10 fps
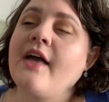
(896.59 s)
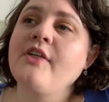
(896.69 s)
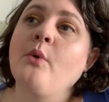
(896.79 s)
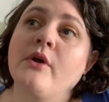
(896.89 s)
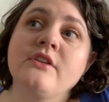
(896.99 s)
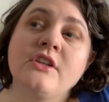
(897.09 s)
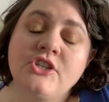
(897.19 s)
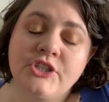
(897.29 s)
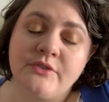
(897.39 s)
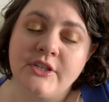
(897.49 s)
I think one of the
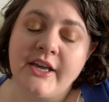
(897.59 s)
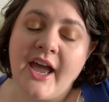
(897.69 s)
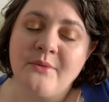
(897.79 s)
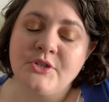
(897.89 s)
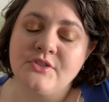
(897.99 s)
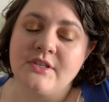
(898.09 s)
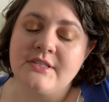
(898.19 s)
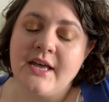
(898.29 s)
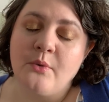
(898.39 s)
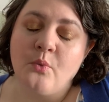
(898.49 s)
things she really captures is
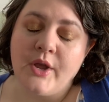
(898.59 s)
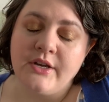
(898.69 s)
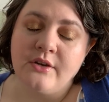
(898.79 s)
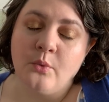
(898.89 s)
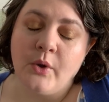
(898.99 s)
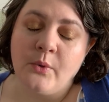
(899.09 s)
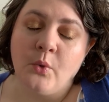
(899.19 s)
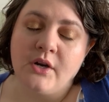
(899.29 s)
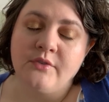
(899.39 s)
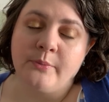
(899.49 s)
that when
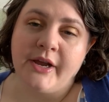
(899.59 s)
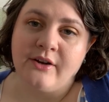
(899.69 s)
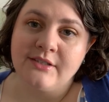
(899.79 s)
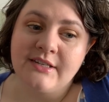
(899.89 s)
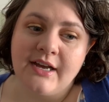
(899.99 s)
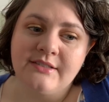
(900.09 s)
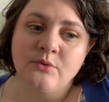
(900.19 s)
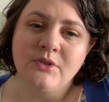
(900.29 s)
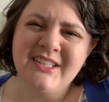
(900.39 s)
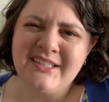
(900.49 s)
one of your parents dies,
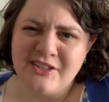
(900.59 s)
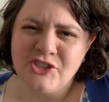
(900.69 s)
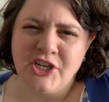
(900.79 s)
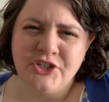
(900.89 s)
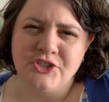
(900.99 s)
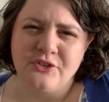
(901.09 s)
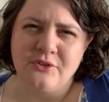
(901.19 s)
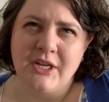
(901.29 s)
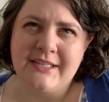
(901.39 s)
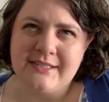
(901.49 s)
it really does change
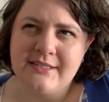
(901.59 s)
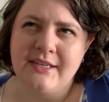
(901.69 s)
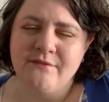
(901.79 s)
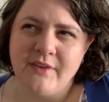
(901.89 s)
your existing